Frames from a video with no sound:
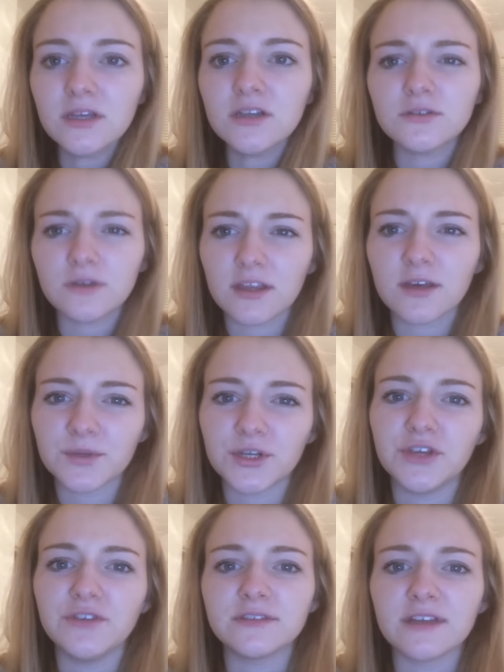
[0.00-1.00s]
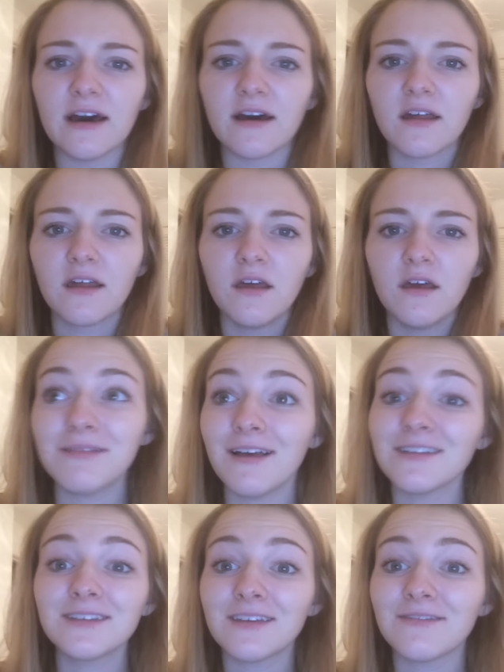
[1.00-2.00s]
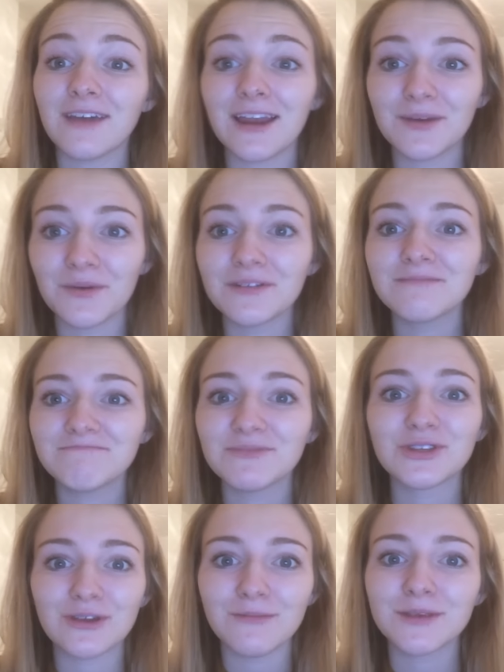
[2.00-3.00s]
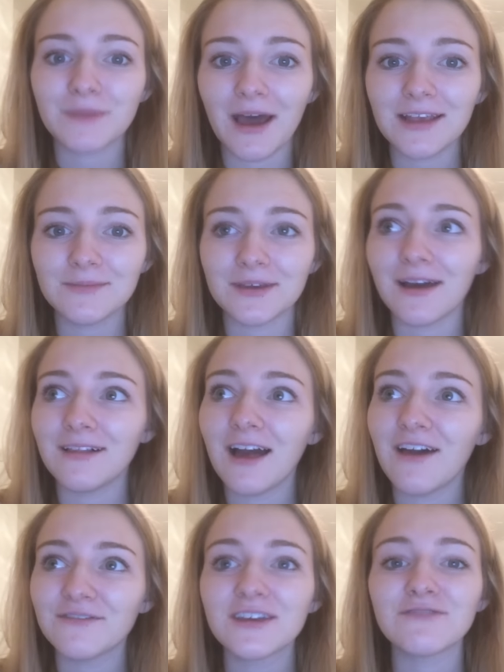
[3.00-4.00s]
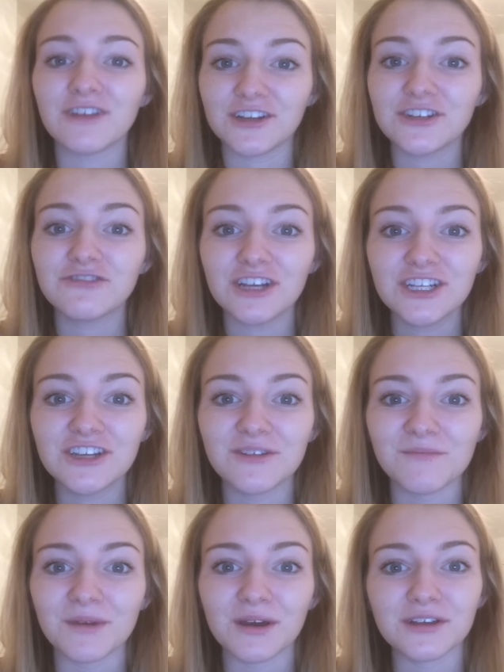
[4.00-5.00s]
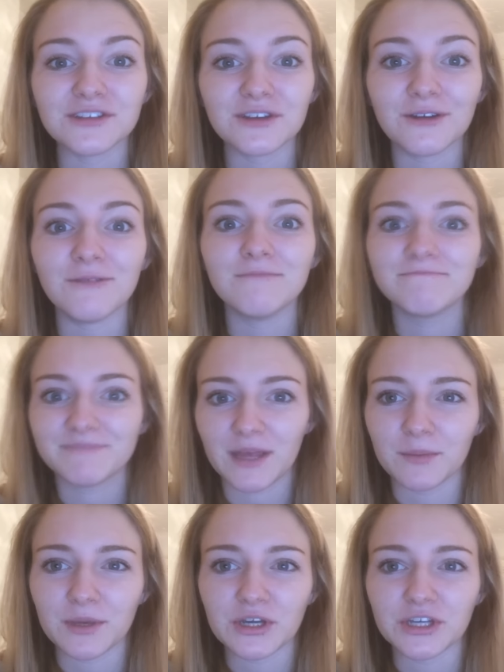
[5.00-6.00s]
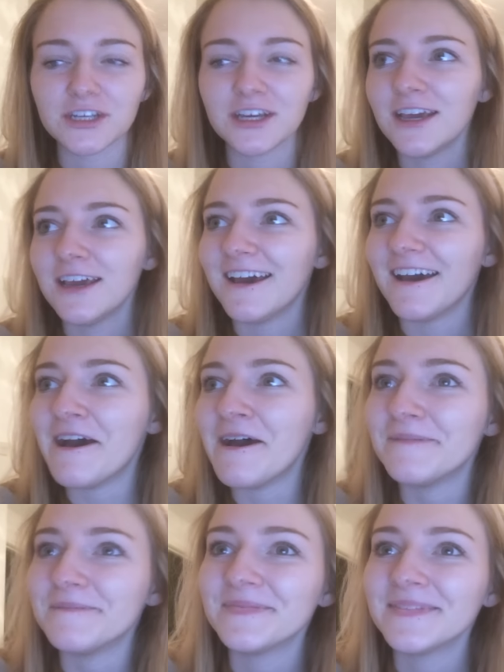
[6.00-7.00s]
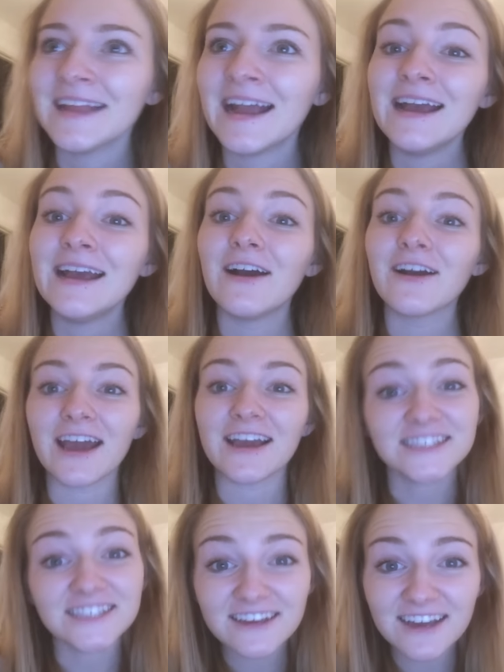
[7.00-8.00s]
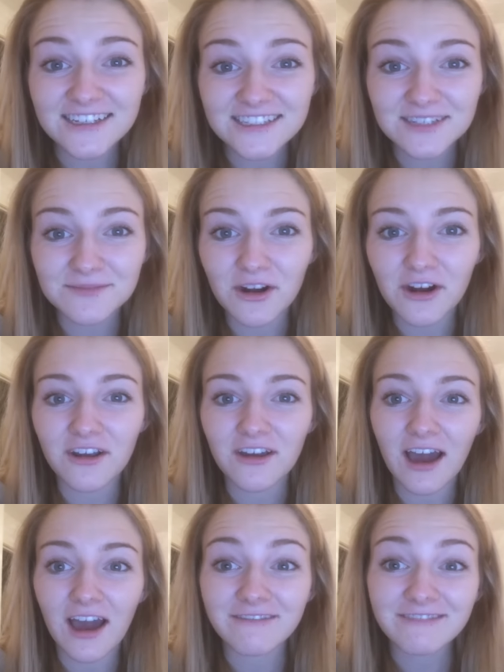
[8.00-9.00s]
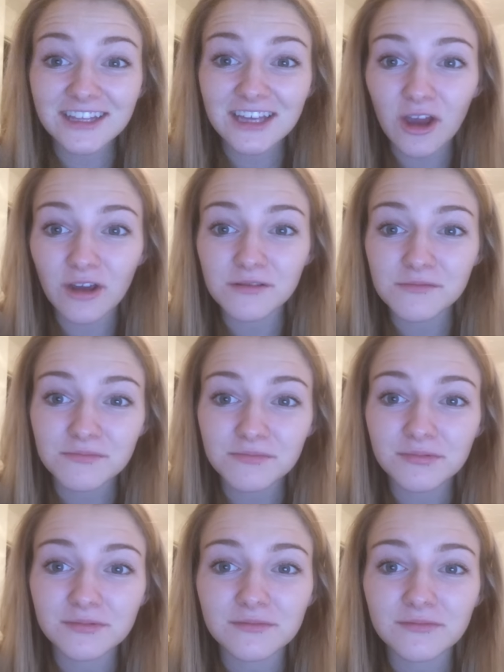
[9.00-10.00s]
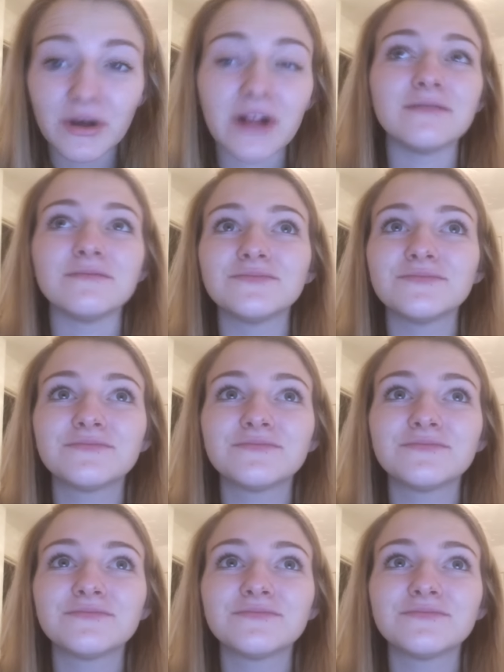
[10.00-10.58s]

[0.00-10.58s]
so I think I'm going to use that. Plus, if anyone zooms past me, I'll have their registration number, so that'll be good. Okay, see you guys tomorrow. I really hope, well,